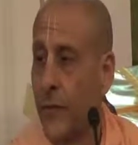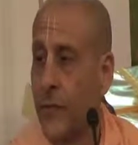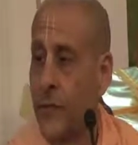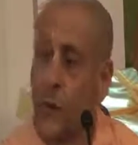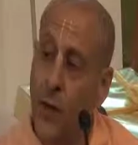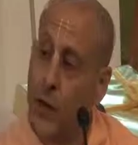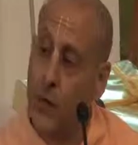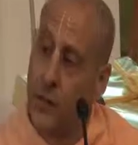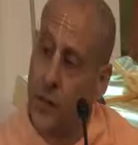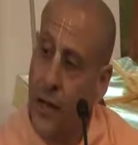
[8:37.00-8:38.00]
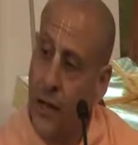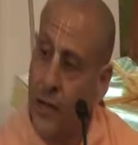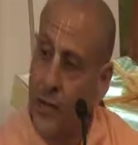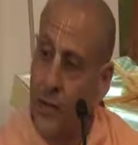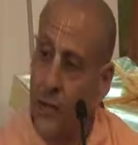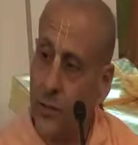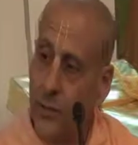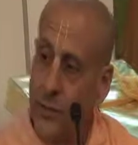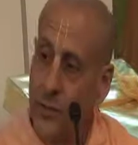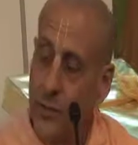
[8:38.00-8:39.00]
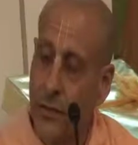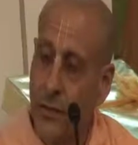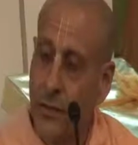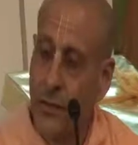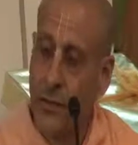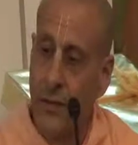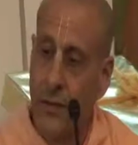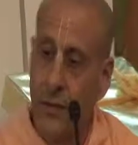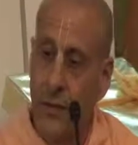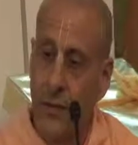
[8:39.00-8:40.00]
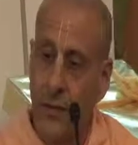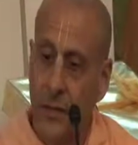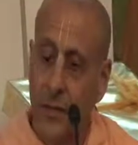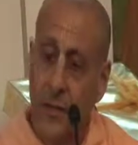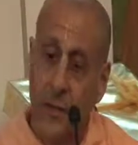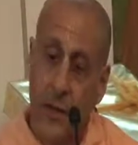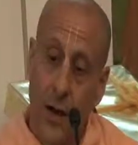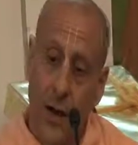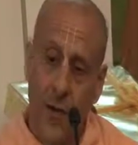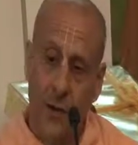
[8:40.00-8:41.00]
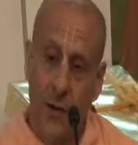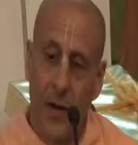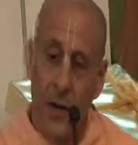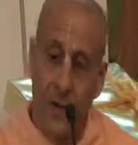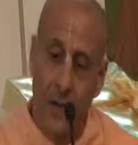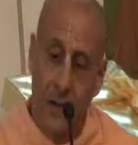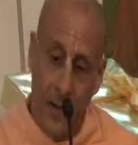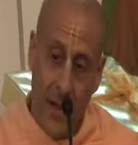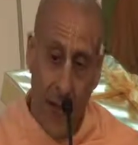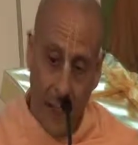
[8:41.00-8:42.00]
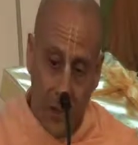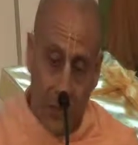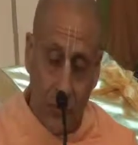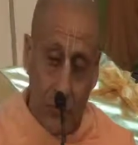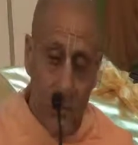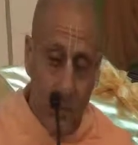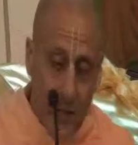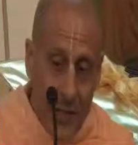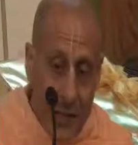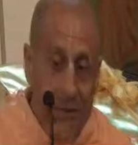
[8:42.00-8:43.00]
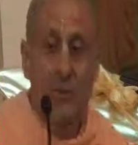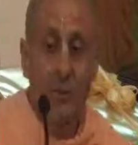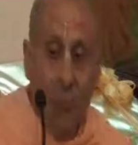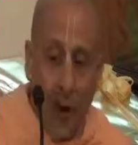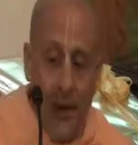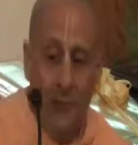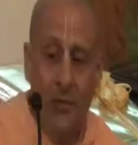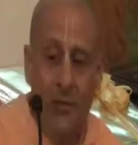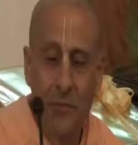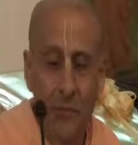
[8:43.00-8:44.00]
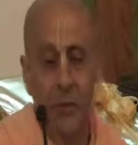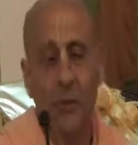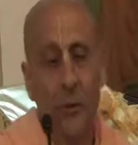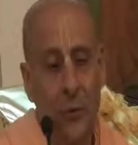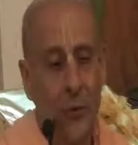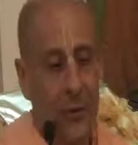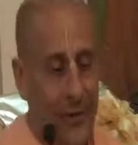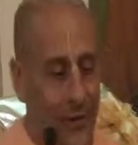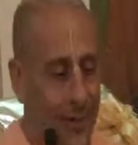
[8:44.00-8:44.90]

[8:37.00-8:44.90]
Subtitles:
So when our intelligence is being guided by the actual needs and wants of the soul,